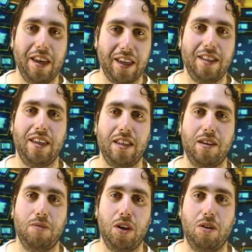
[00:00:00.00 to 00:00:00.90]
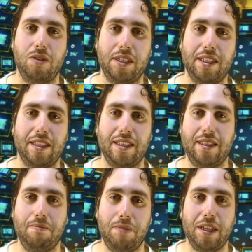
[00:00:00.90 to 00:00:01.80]
can take some notes and
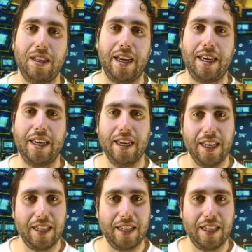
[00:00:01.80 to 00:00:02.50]
be like,